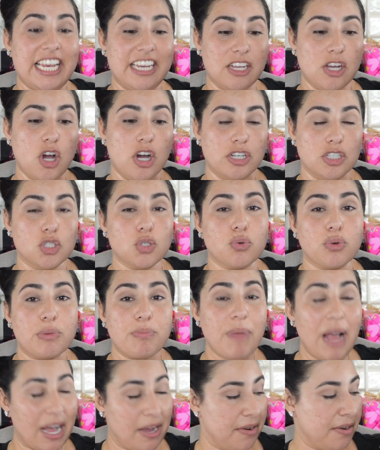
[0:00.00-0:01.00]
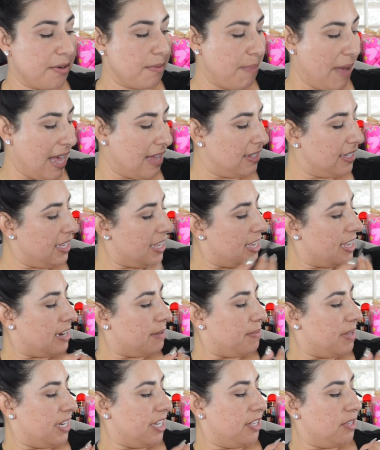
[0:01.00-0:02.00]
and Contour Powder palette, and
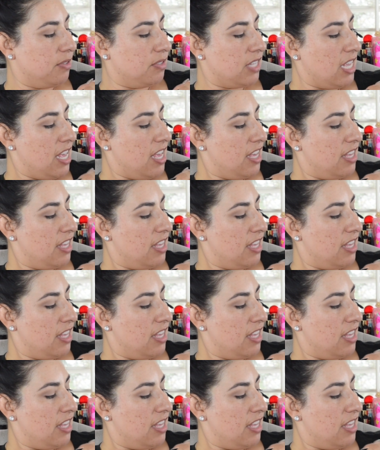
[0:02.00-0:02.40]
I'm going to use